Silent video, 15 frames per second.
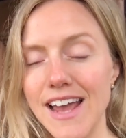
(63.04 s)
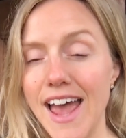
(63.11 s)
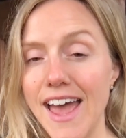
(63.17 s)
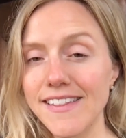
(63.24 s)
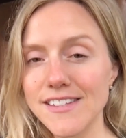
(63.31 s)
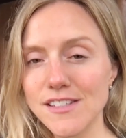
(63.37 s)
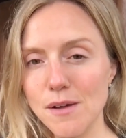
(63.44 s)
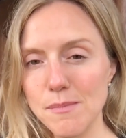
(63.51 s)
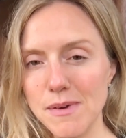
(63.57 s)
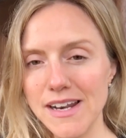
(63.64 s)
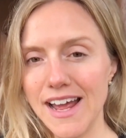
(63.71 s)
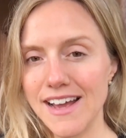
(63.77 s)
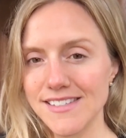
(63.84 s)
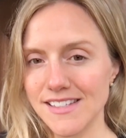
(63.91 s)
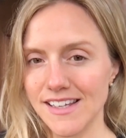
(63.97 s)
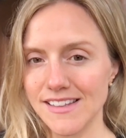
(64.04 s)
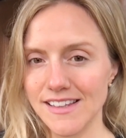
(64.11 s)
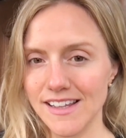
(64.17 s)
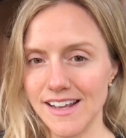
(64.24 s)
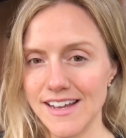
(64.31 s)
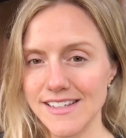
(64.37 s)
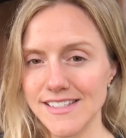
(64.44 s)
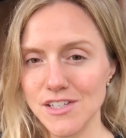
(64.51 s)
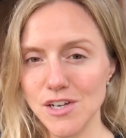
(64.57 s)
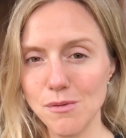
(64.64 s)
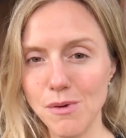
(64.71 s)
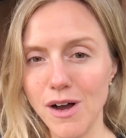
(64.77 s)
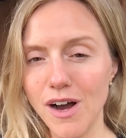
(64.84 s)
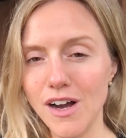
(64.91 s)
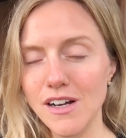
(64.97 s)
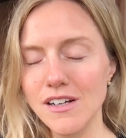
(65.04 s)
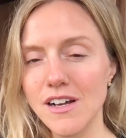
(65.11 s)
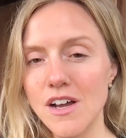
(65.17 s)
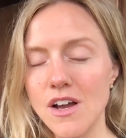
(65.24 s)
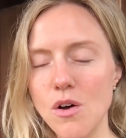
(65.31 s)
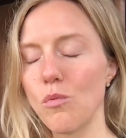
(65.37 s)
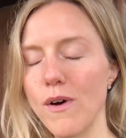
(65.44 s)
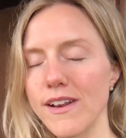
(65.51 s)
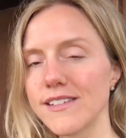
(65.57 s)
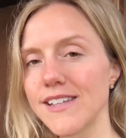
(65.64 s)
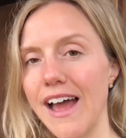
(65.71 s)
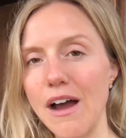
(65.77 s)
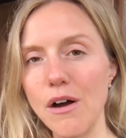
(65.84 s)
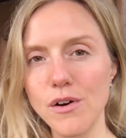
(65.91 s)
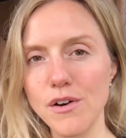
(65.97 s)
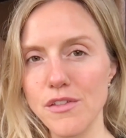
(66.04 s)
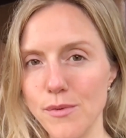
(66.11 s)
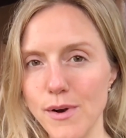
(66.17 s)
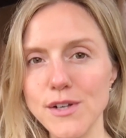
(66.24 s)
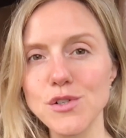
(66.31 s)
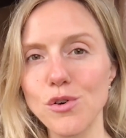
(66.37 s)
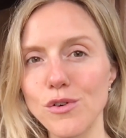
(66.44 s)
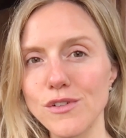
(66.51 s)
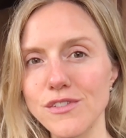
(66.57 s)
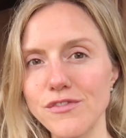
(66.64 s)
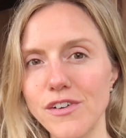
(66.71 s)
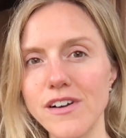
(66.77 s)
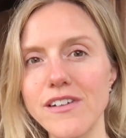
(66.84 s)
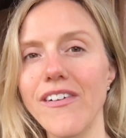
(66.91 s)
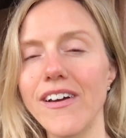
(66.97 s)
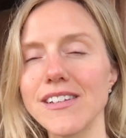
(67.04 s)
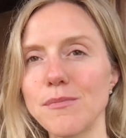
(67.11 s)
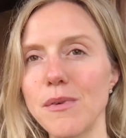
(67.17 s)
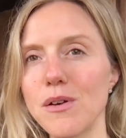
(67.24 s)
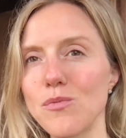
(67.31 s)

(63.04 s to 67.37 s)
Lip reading: And this got me to asking the guys at Tomahawk, what is our threshold for investment?